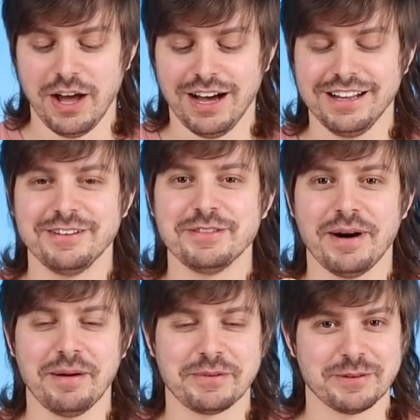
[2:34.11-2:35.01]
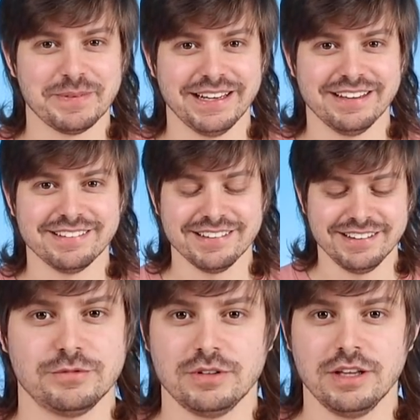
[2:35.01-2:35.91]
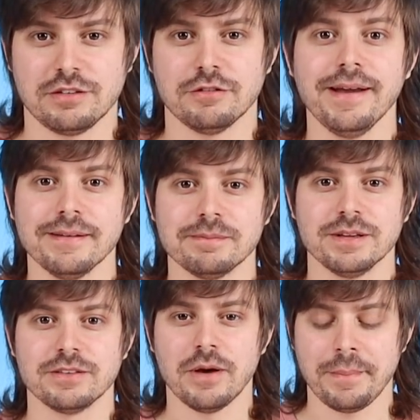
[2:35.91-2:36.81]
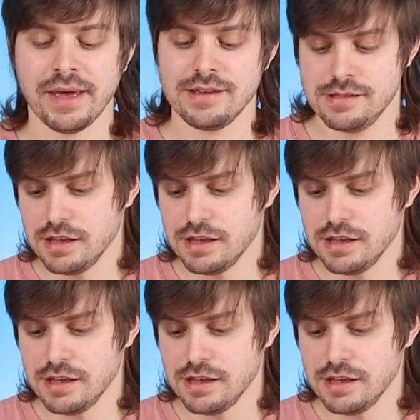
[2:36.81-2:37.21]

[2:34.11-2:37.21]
I love the barbecue bonanza. It's great. It's got meat.